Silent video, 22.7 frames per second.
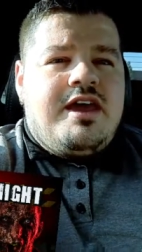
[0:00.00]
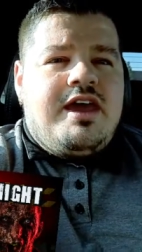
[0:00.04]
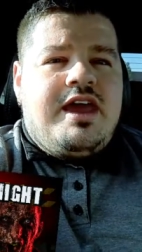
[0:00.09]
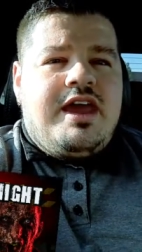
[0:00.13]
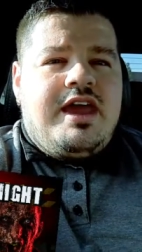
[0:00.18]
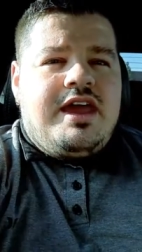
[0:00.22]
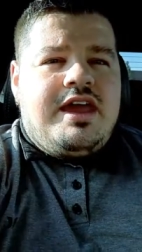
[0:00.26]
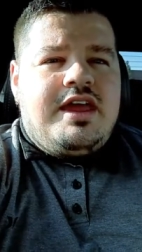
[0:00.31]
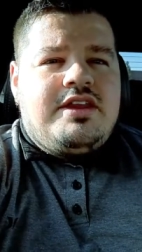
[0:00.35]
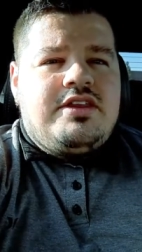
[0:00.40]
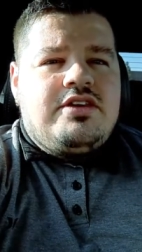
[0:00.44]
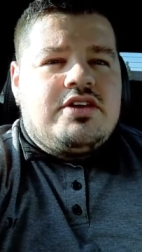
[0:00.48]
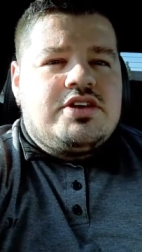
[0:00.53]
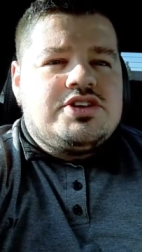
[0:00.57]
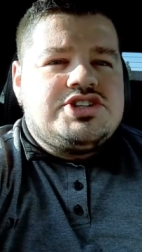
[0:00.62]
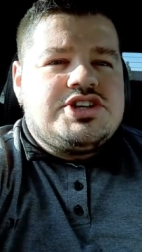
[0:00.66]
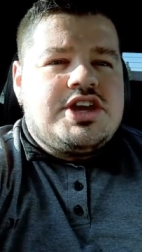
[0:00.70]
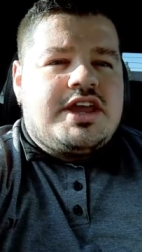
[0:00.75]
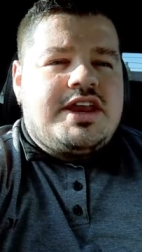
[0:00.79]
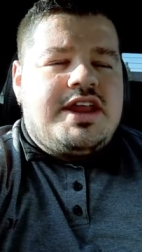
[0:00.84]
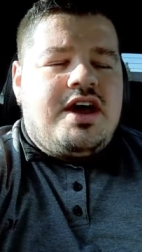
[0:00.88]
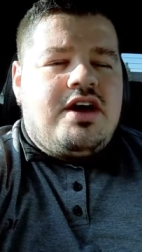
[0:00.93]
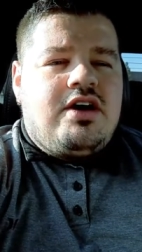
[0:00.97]
and you can
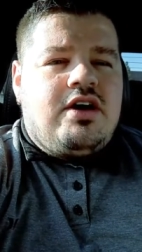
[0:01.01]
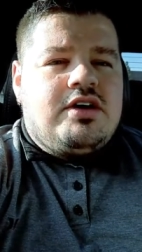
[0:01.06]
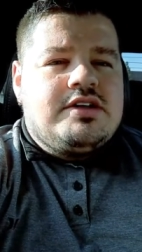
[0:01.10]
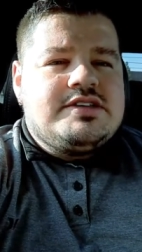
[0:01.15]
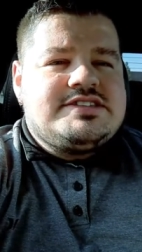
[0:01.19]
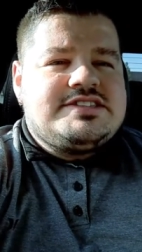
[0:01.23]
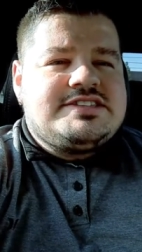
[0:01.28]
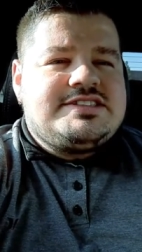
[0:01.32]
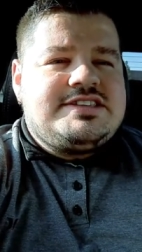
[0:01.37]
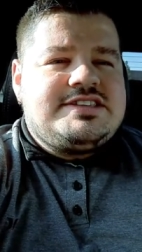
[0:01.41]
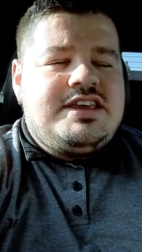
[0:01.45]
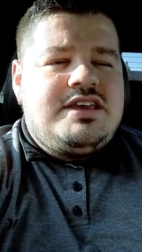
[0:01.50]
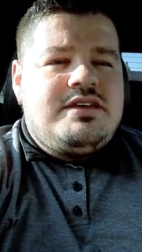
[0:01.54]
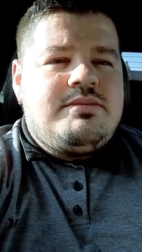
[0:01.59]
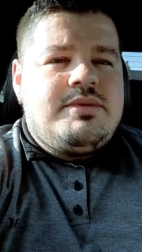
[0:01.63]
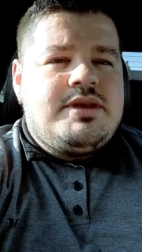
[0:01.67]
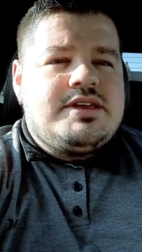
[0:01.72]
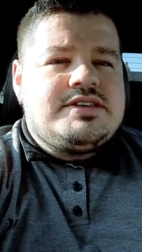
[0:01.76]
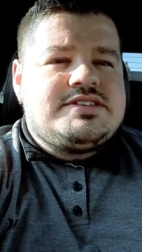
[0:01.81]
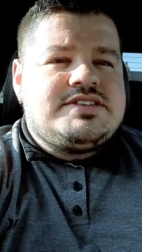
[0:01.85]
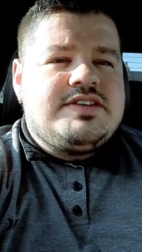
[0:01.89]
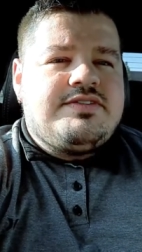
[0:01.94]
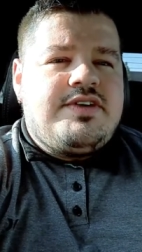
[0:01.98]
check it out on Steam.
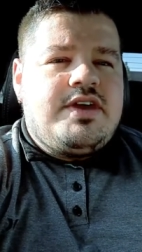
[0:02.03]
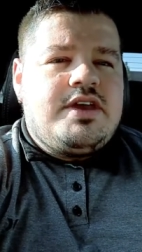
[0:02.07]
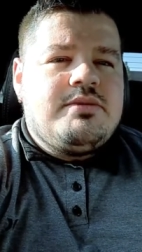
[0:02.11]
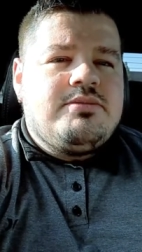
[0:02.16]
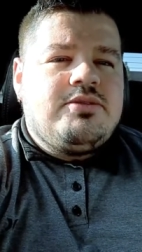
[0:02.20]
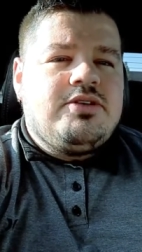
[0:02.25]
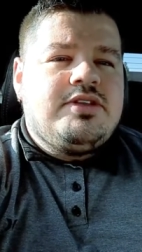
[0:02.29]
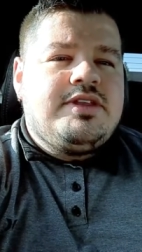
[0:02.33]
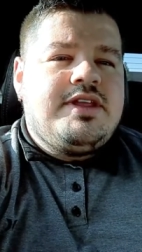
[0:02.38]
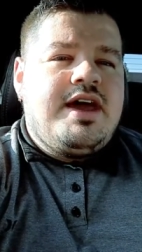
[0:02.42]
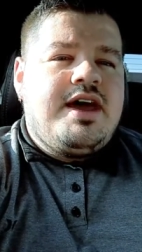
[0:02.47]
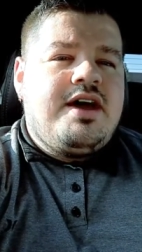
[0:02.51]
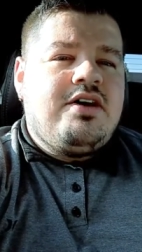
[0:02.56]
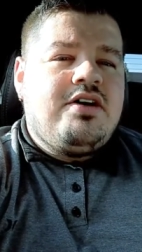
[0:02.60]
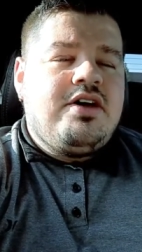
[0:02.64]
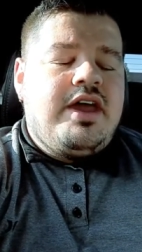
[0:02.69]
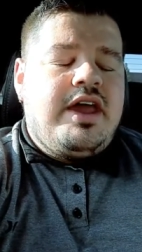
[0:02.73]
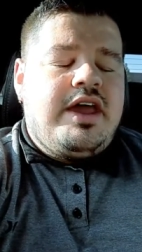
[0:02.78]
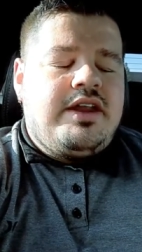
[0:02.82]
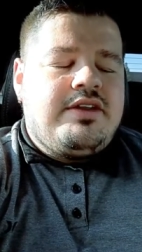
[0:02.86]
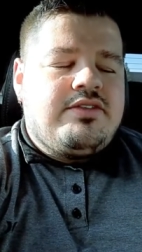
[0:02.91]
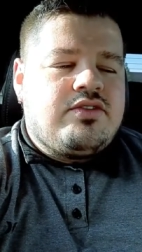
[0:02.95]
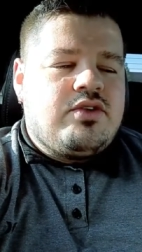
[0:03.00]
It's available now,
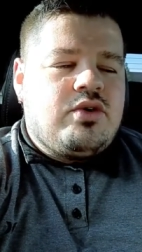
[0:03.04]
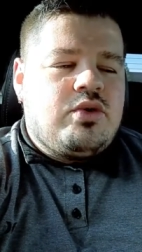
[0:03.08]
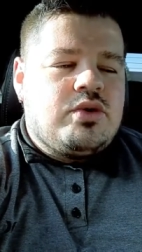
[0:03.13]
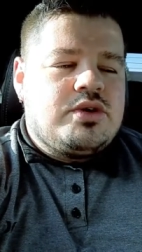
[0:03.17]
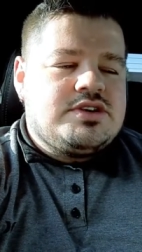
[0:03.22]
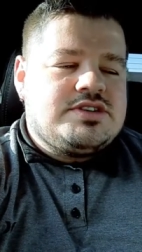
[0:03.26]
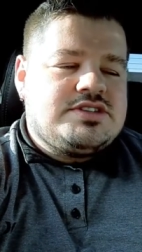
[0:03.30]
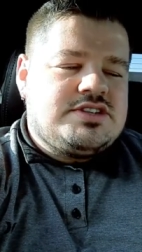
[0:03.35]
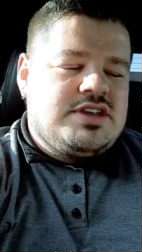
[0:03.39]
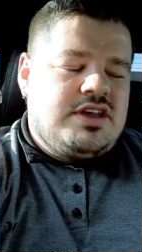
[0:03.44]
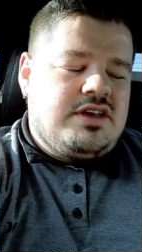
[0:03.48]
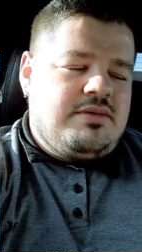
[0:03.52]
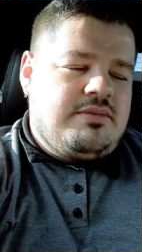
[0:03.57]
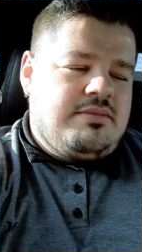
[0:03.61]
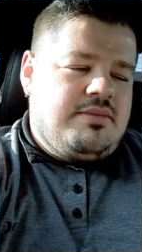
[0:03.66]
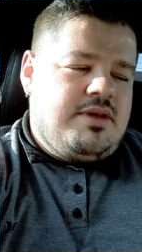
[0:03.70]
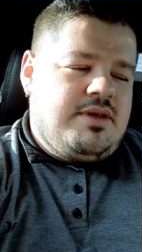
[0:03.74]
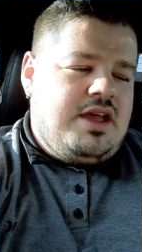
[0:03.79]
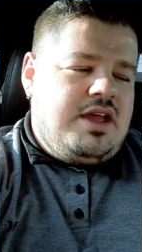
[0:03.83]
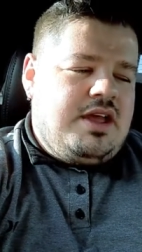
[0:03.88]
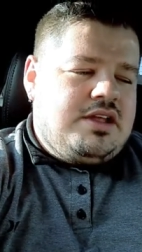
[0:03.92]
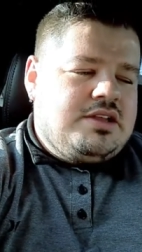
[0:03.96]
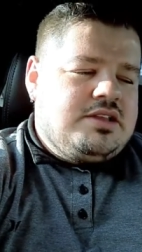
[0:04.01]
and of course,
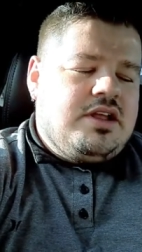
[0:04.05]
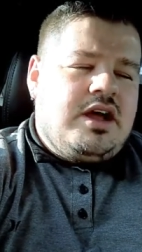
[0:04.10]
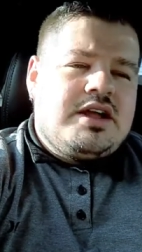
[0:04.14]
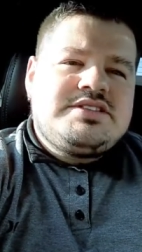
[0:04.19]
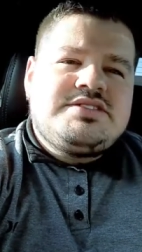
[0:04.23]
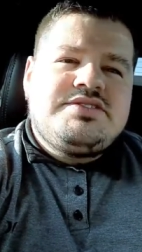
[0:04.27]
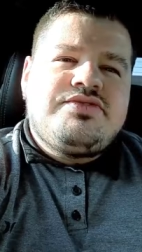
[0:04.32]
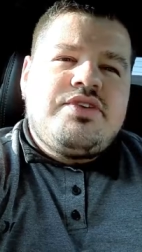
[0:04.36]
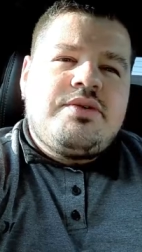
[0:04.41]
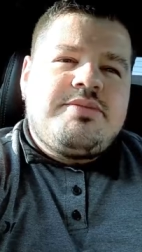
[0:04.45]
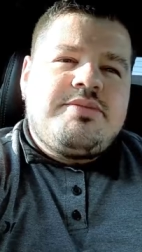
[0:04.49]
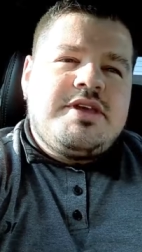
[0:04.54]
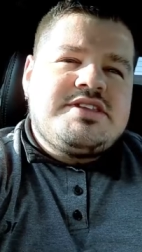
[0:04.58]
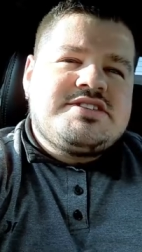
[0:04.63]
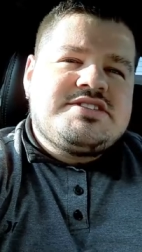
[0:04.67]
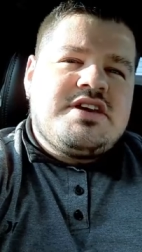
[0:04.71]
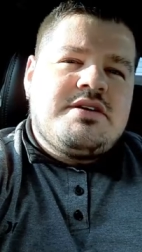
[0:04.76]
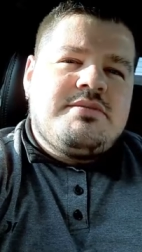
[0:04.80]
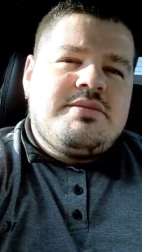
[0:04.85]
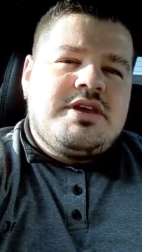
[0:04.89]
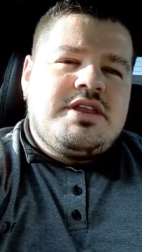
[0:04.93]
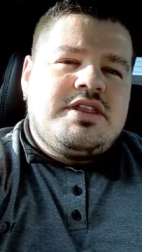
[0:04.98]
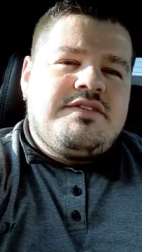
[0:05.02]
lots of updates
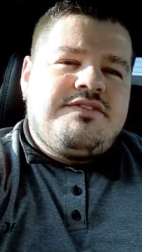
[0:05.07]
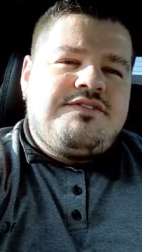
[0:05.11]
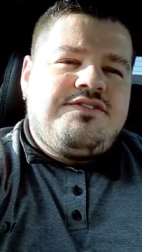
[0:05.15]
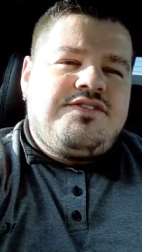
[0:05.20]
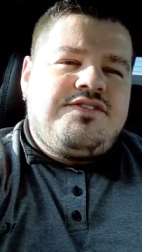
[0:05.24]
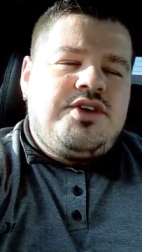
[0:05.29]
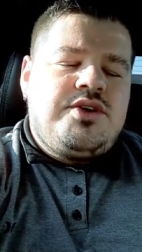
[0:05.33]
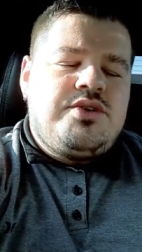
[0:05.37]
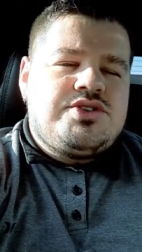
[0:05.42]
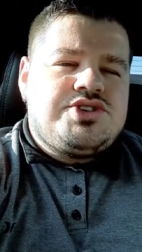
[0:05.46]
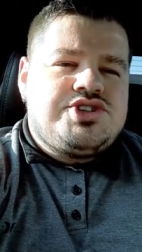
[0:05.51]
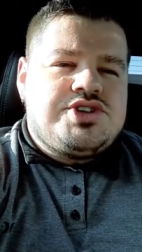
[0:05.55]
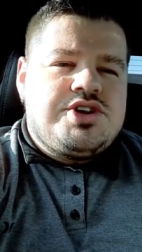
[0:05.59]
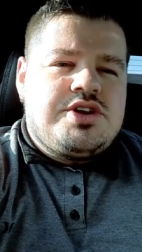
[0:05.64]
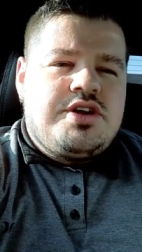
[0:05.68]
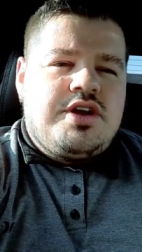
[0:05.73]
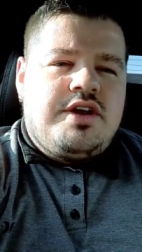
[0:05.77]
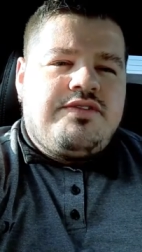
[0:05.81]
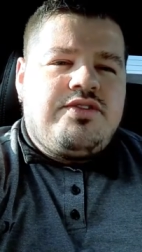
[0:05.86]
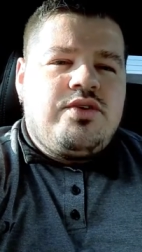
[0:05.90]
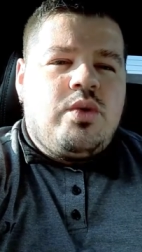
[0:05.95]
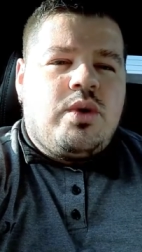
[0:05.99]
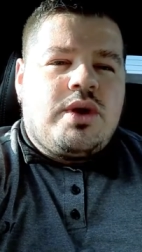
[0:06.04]
coming in the future
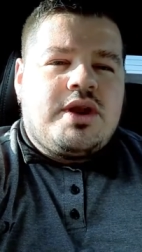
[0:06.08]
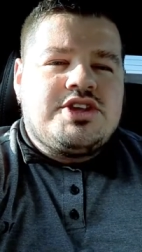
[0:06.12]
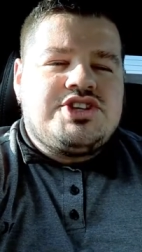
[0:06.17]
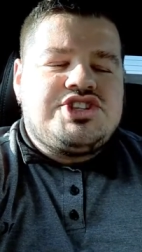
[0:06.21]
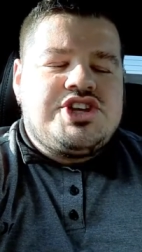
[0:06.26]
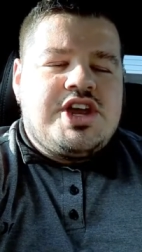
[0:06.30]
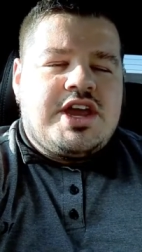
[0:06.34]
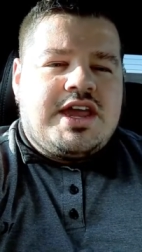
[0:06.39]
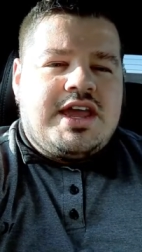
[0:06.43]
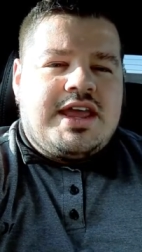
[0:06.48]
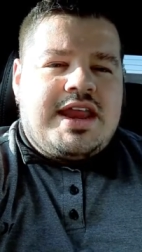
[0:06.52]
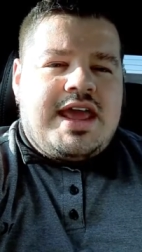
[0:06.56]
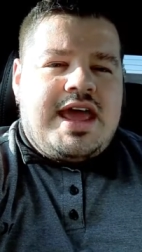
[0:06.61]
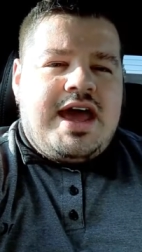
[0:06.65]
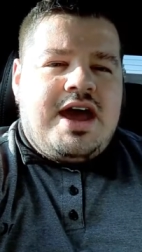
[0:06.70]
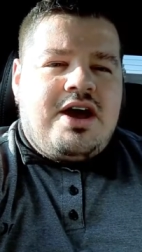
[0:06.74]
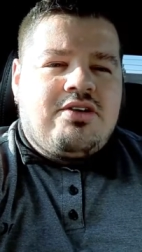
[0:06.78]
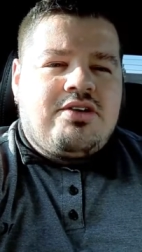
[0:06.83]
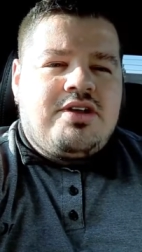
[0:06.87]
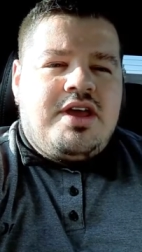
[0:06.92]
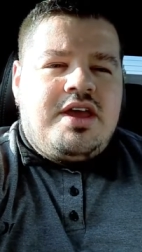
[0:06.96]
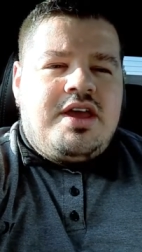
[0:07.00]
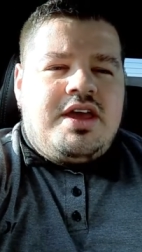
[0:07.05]
if you want to check it
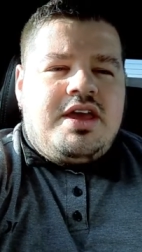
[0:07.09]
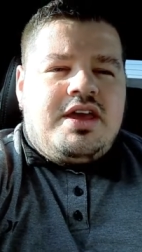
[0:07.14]
out.